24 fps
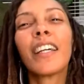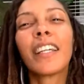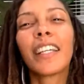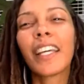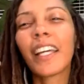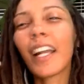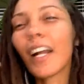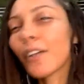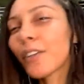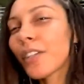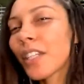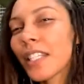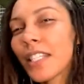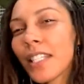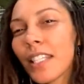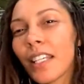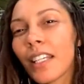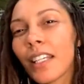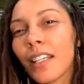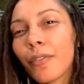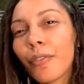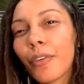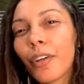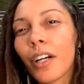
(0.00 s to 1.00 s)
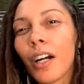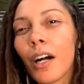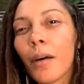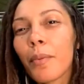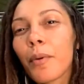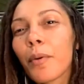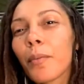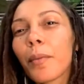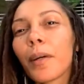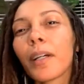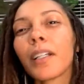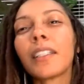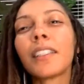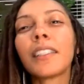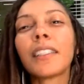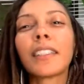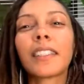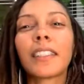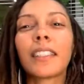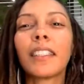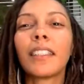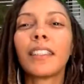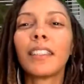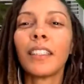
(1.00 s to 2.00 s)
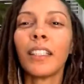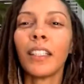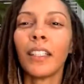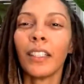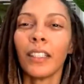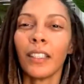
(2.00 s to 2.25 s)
get out the city for a couple months and